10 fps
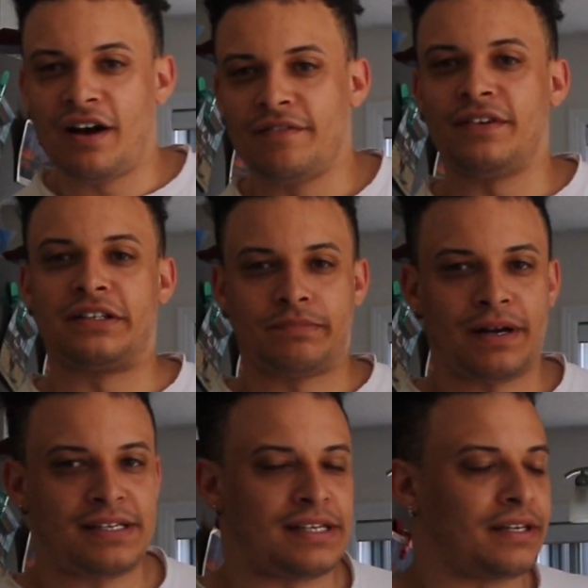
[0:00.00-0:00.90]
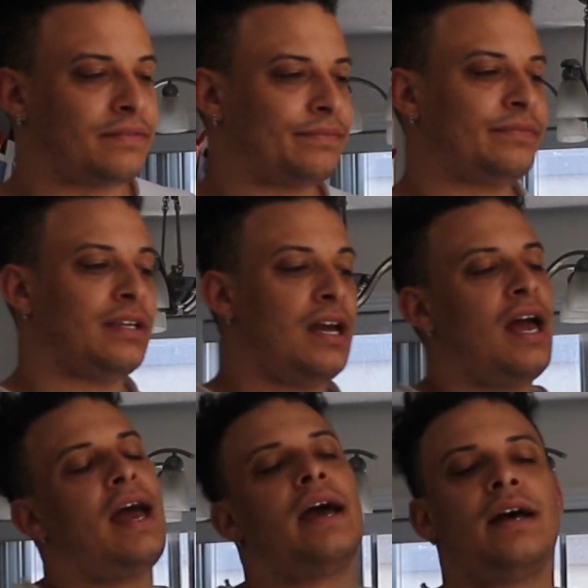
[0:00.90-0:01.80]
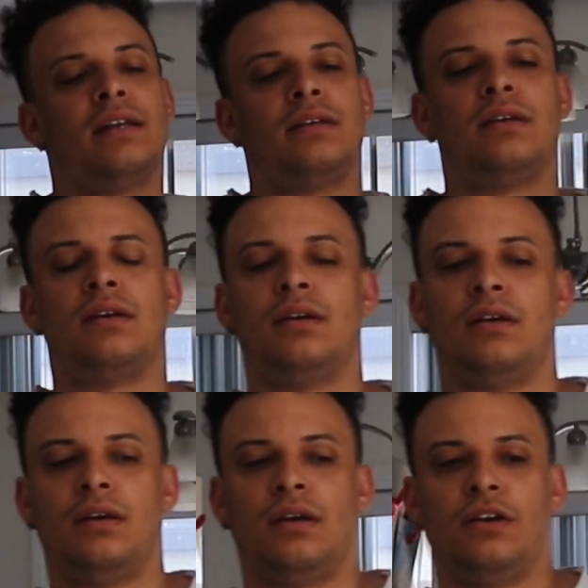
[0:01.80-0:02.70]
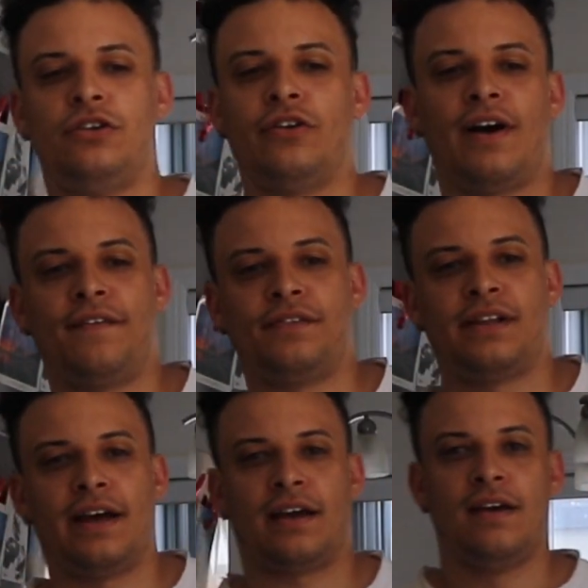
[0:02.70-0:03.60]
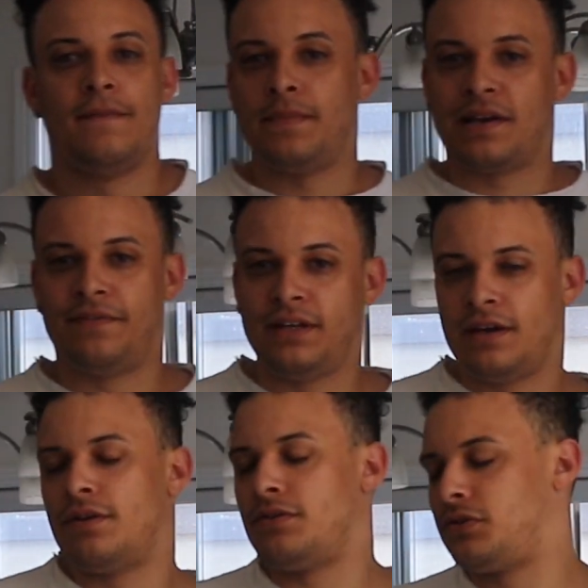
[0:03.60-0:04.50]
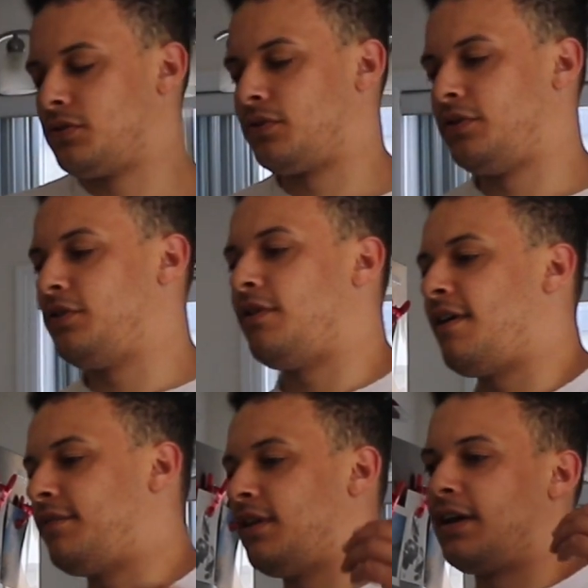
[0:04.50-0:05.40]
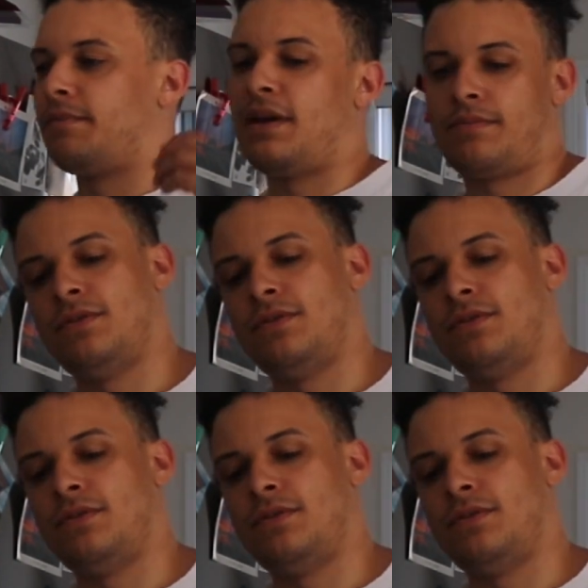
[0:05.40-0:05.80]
of expressing. And you don't have to like make videos, or you don't have to like make